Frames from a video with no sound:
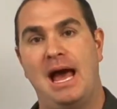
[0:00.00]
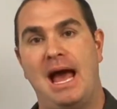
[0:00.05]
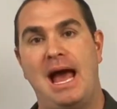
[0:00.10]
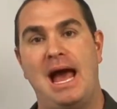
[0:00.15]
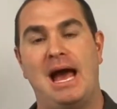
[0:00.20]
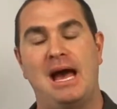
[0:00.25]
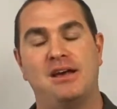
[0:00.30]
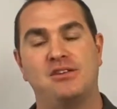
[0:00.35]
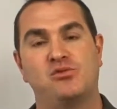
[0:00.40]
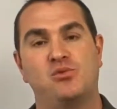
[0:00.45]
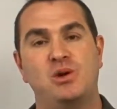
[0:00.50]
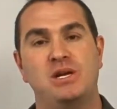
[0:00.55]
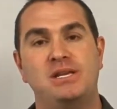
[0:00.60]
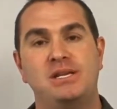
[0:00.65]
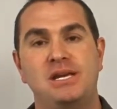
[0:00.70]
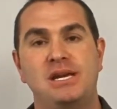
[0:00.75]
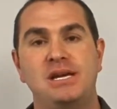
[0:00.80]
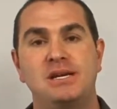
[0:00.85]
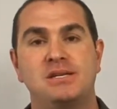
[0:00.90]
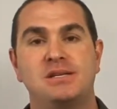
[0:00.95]
as we
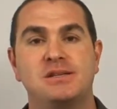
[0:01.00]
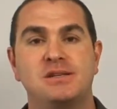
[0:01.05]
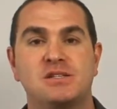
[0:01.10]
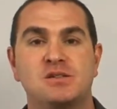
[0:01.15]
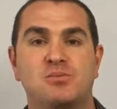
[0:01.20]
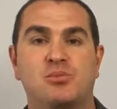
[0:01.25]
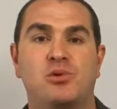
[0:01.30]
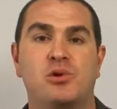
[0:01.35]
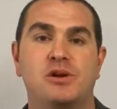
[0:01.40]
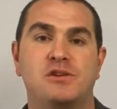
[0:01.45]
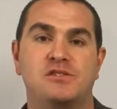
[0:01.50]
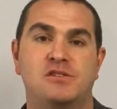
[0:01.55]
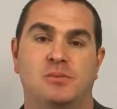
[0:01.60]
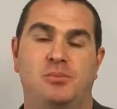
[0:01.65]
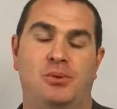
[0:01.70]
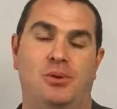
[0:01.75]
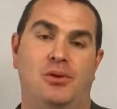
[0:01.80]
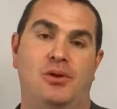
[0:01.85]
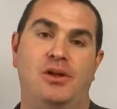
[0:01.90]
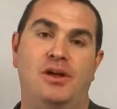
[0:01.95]
teach this
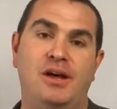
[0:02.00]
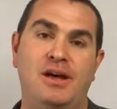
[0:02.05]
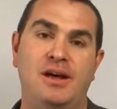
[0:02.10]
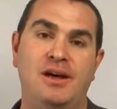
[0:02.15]
principle.